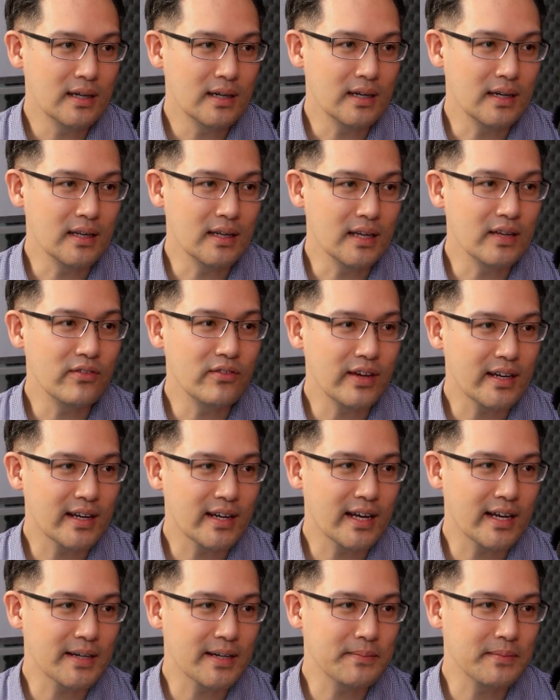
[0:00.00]
in
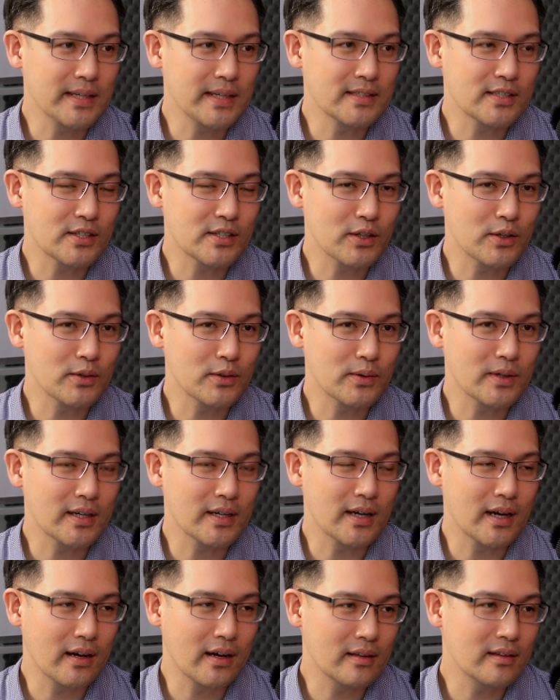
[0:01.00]
Vietnam, and so
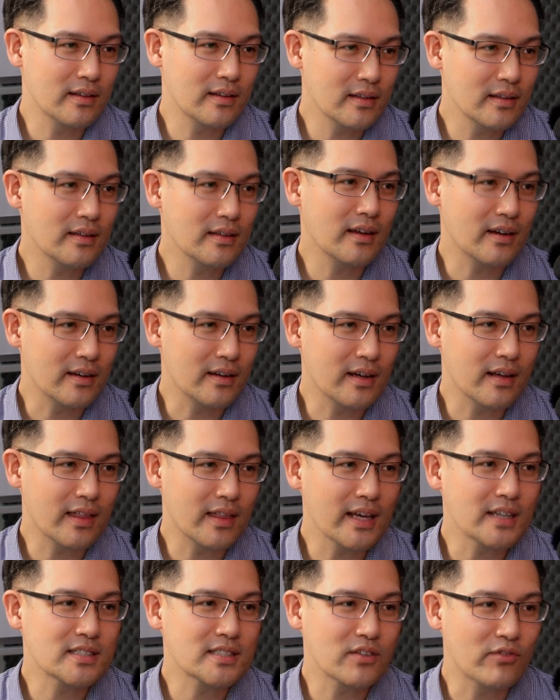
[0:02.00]
I
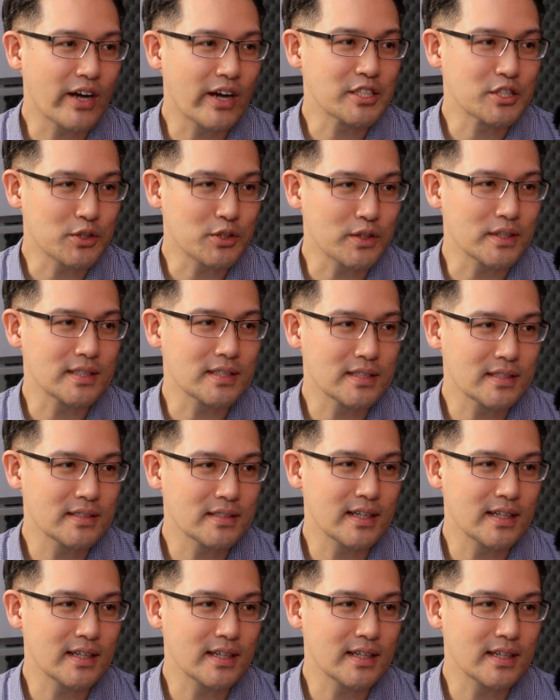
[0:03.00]
think it's the right choice.